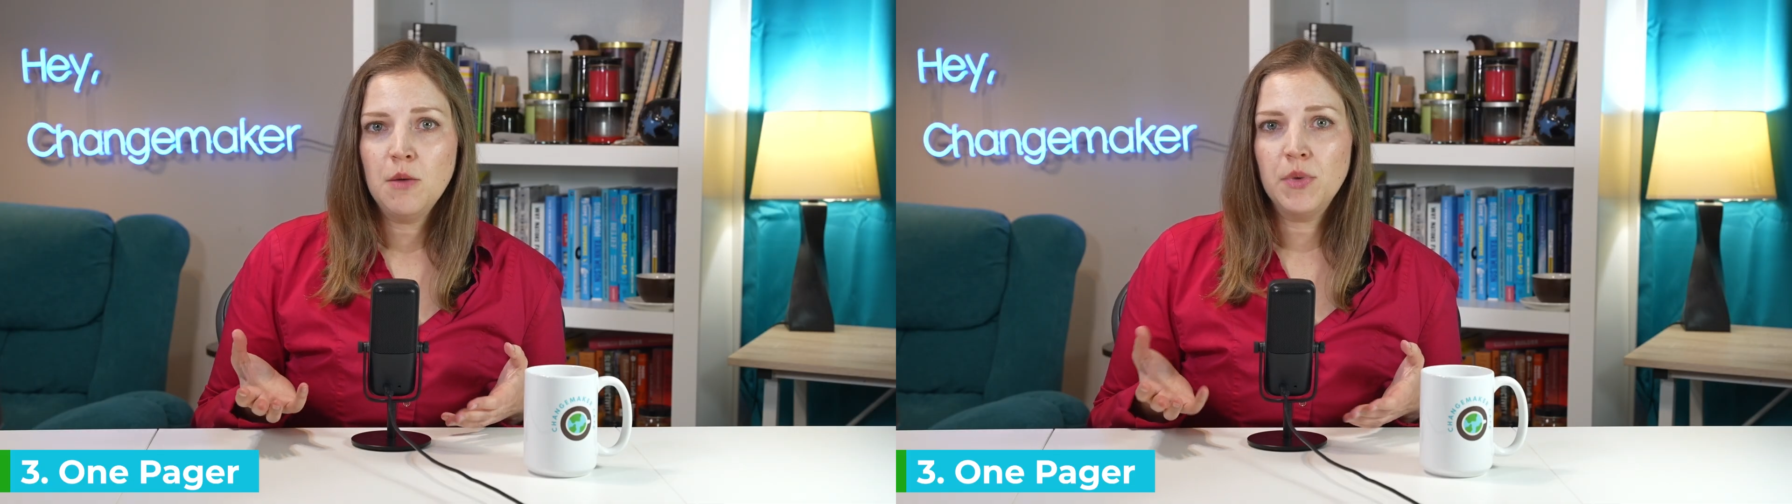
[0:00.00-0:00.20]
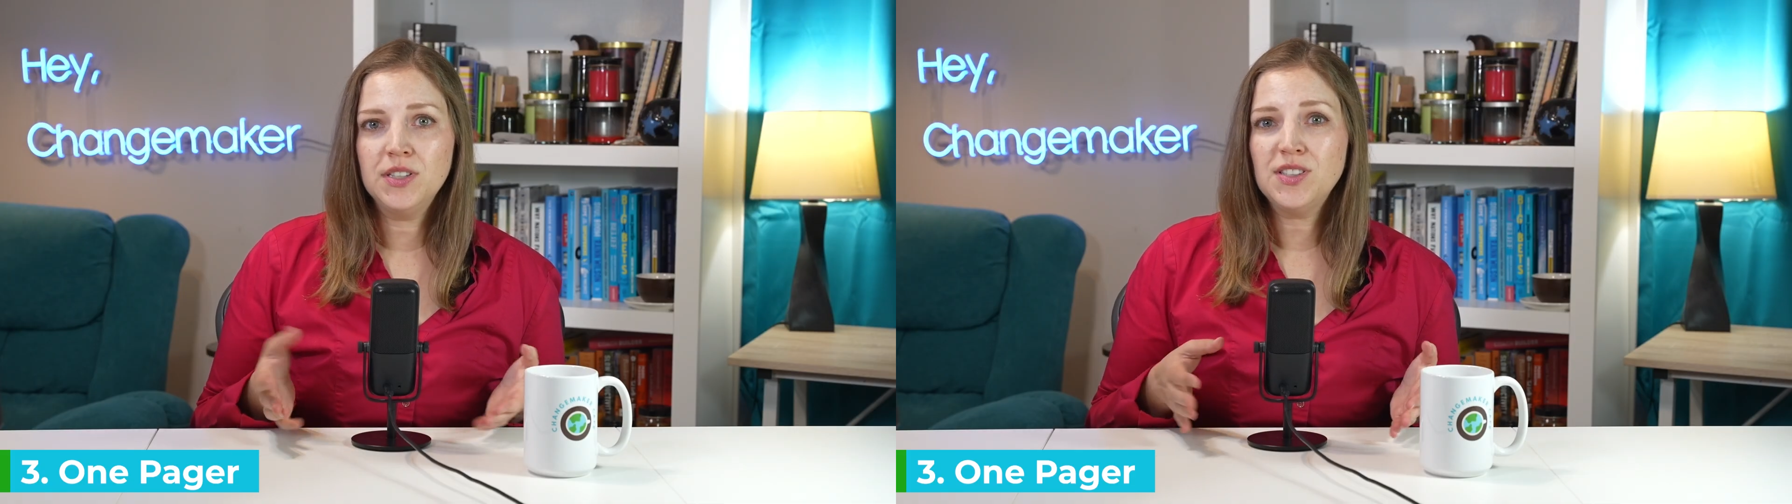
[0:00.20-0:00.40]

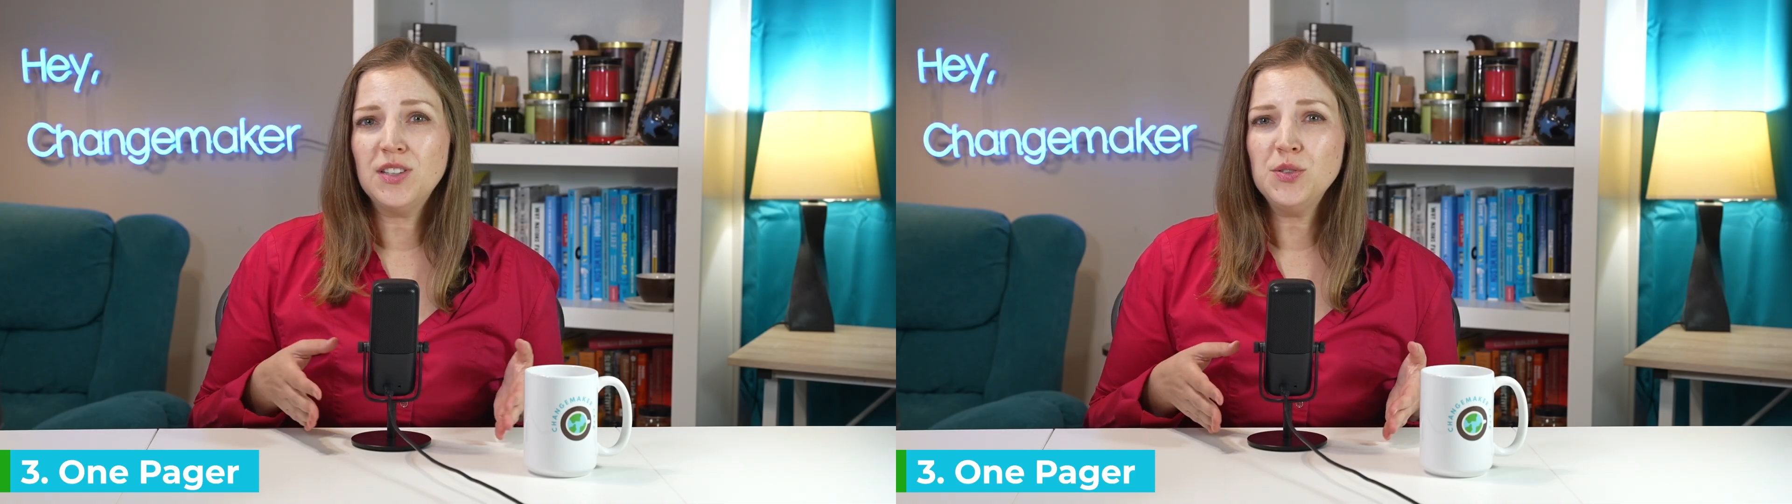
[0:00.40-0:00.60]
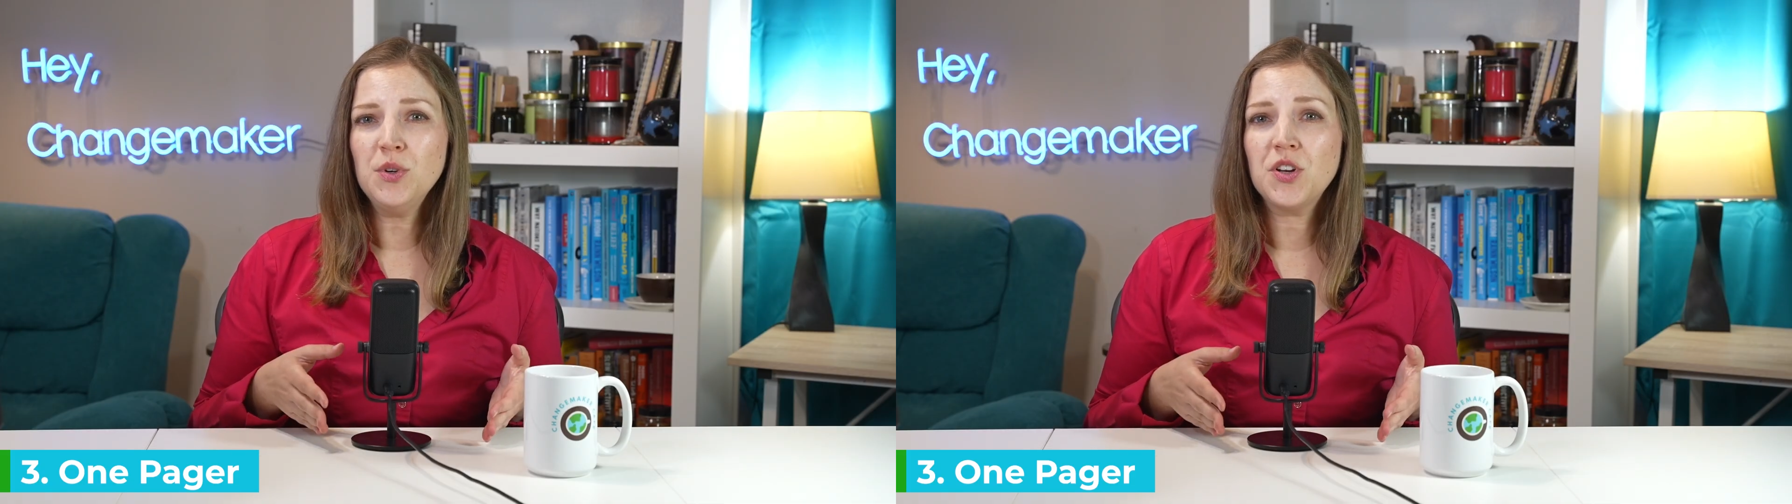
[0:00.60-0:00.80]
but it's
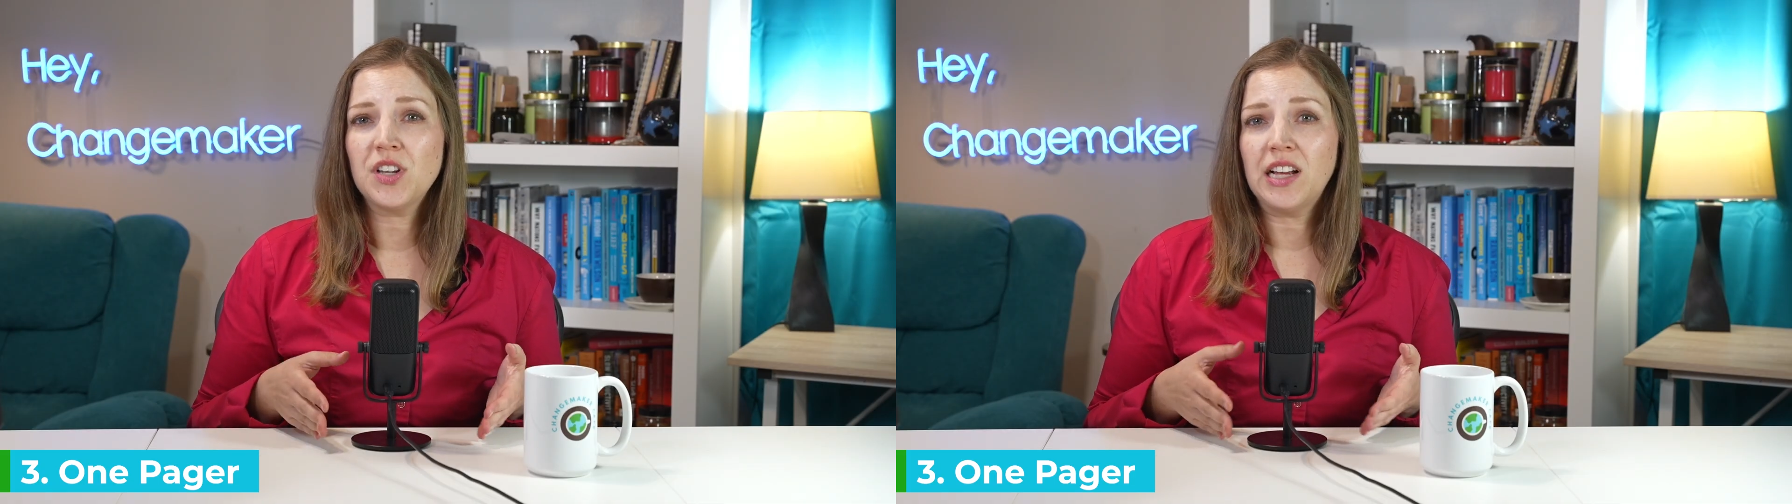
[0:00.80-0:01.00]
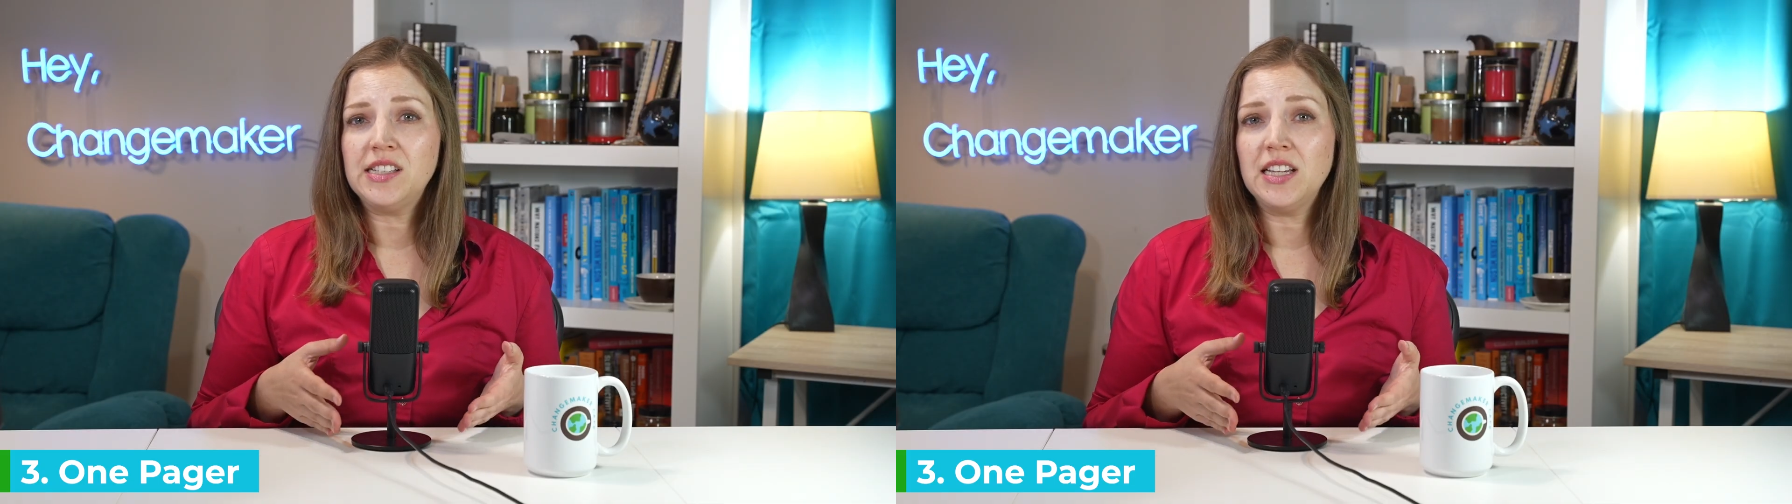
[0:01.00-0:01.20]
also a good
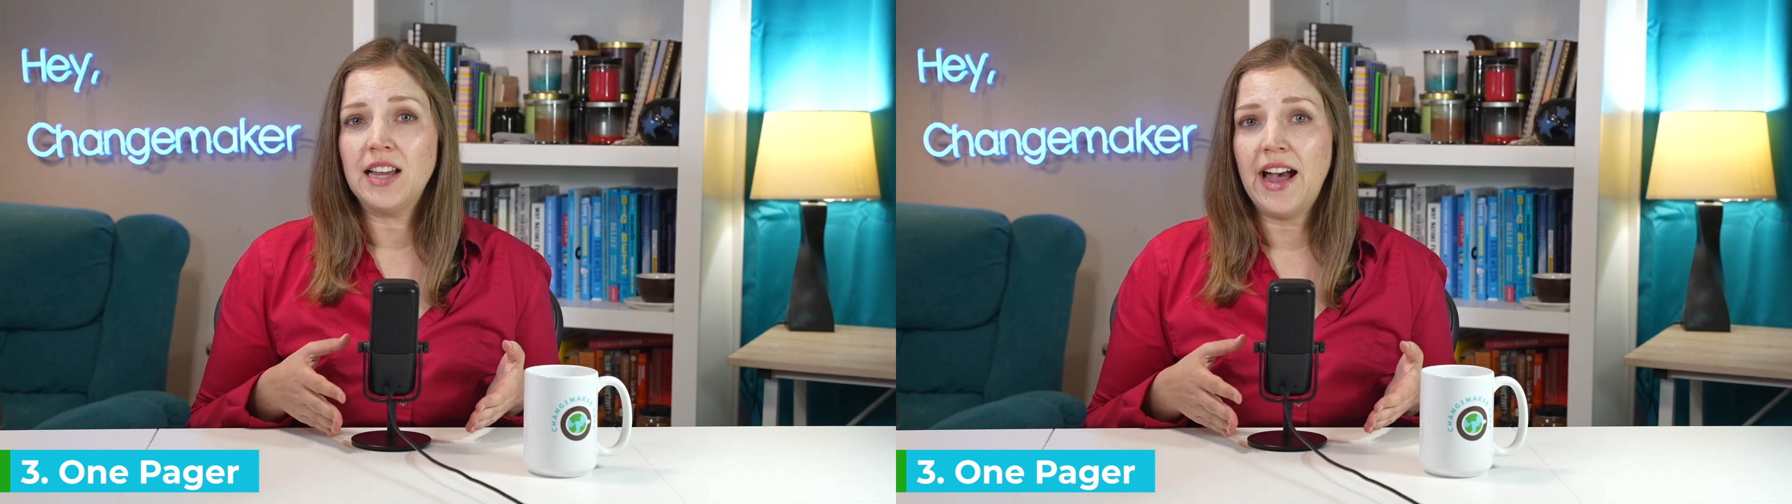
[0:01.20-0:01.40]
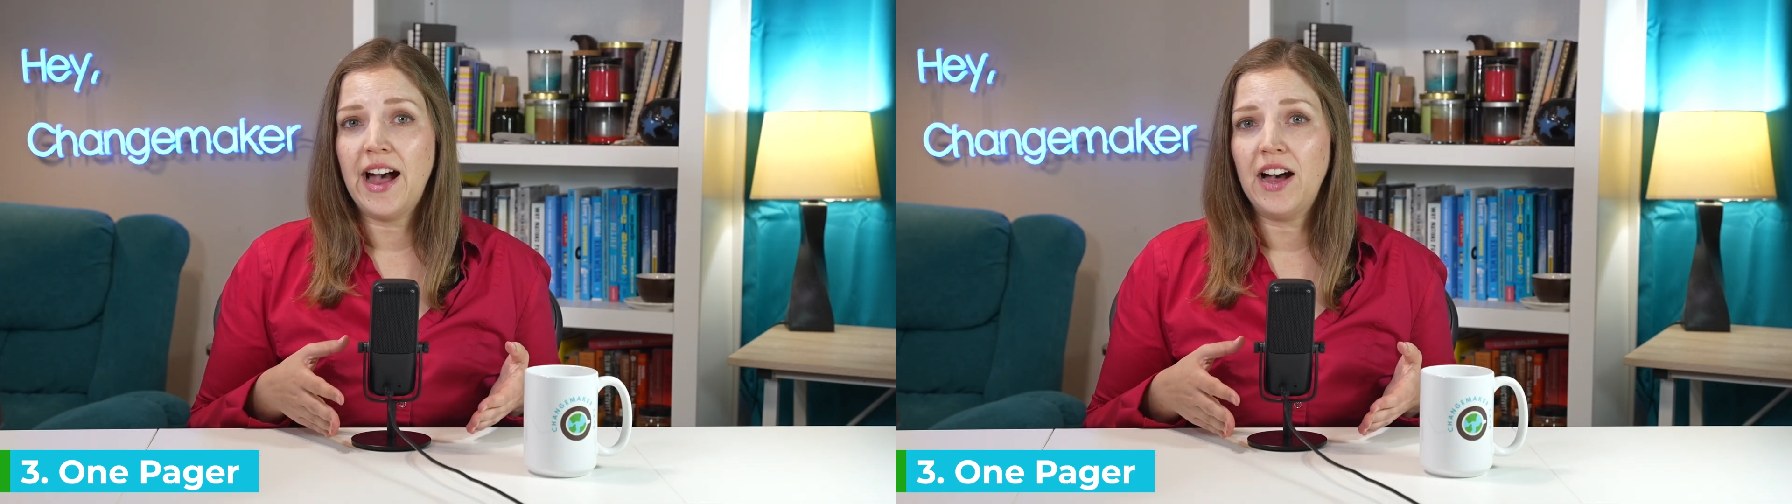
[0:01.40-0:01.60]
idea to
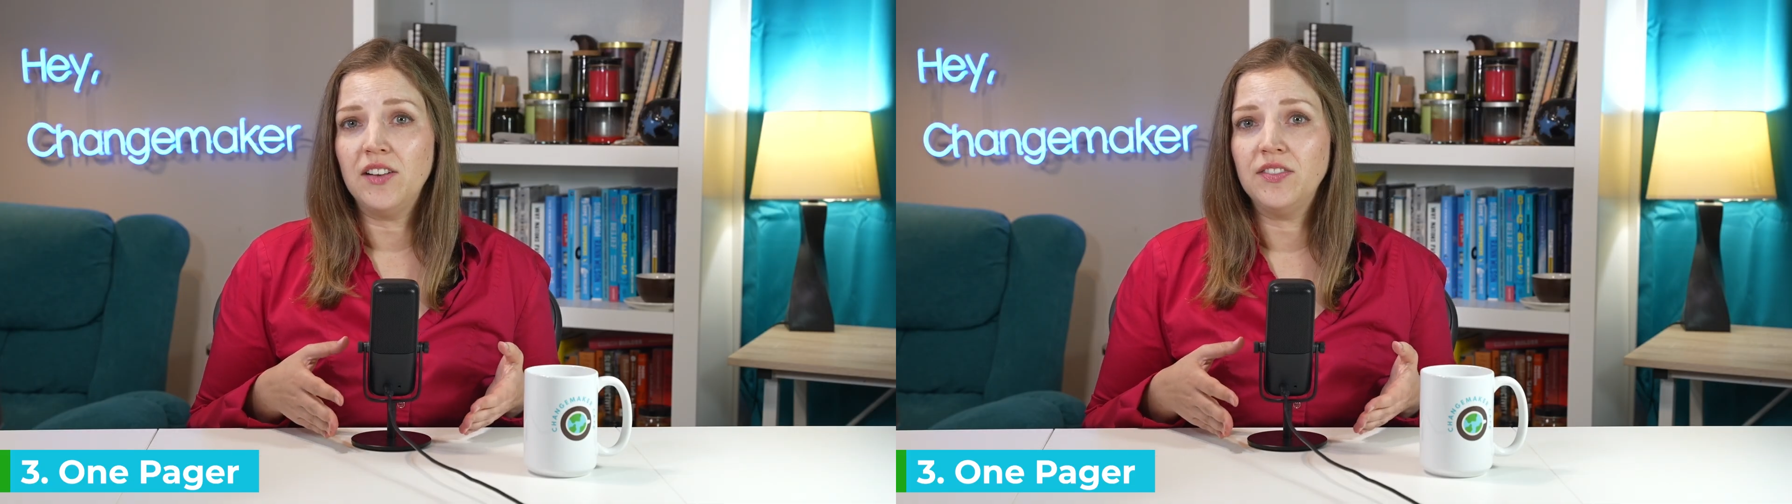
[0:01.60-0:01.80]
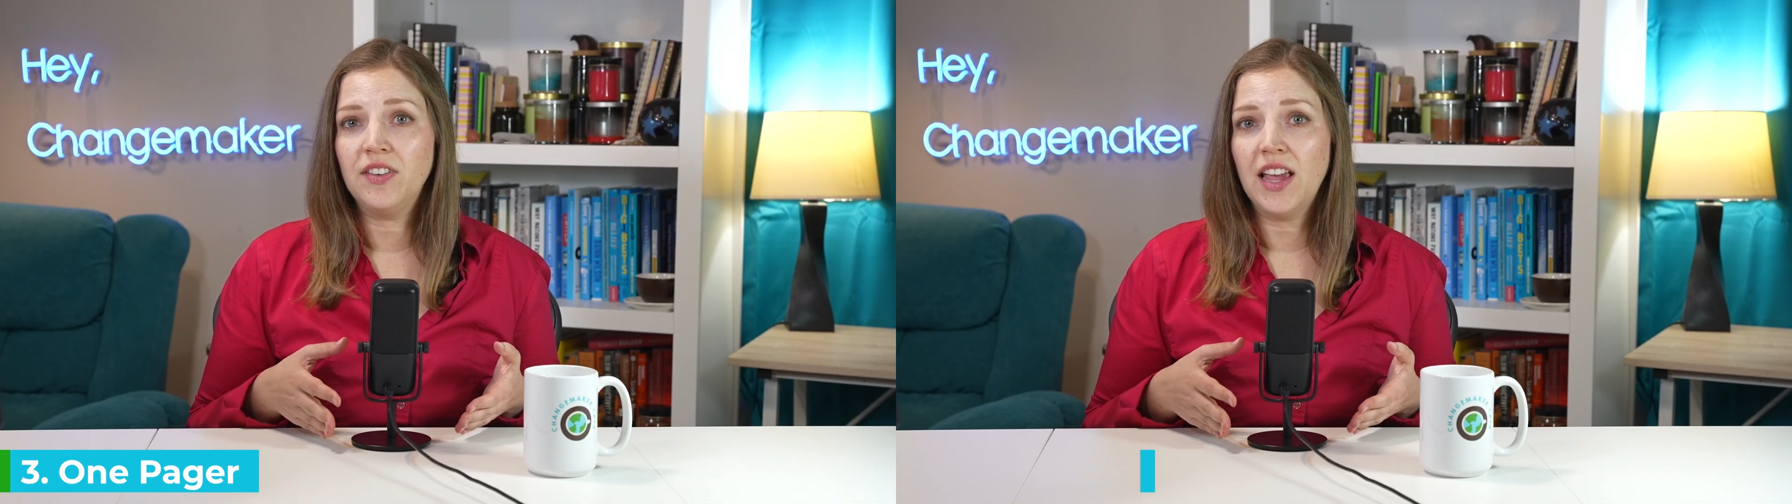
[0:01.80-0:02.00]

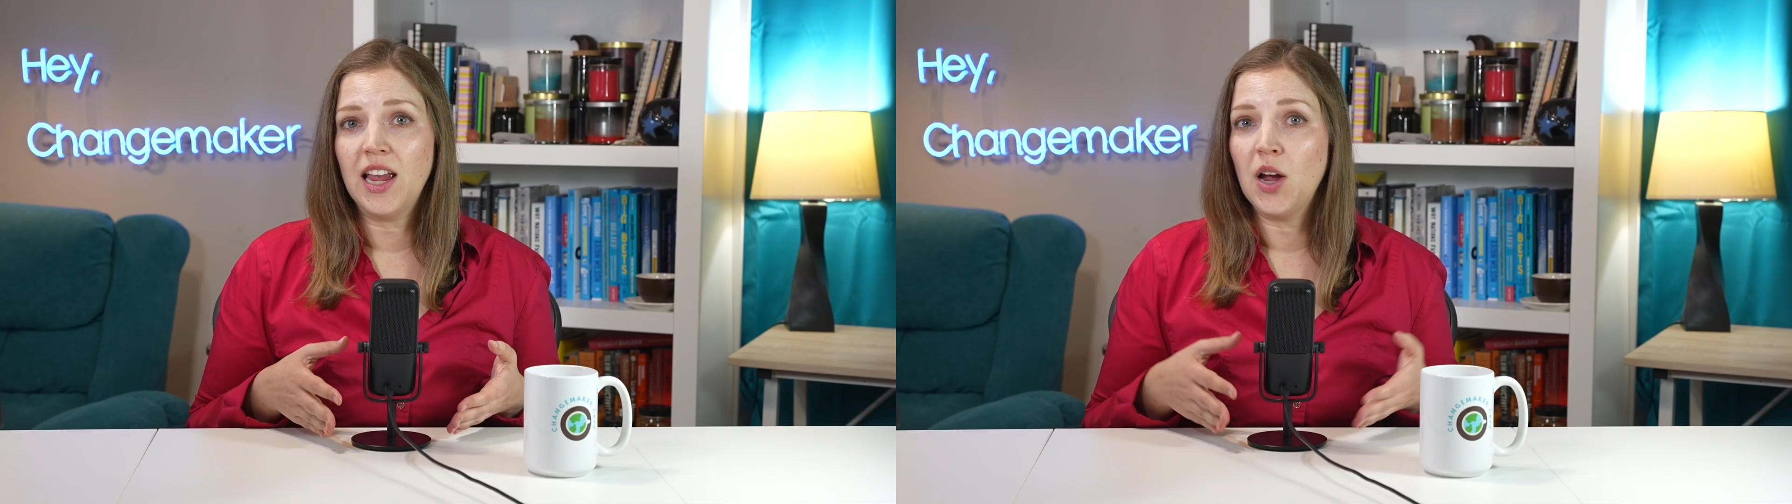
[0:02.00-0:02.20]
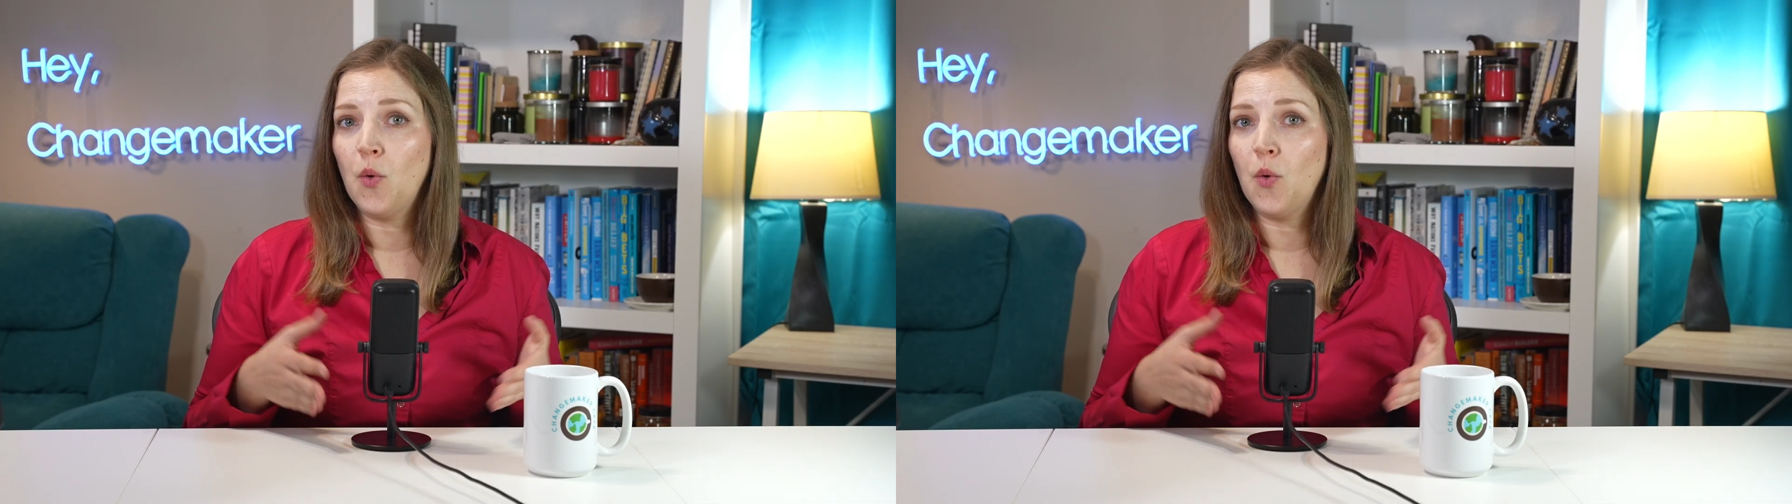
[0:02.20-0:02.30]
have a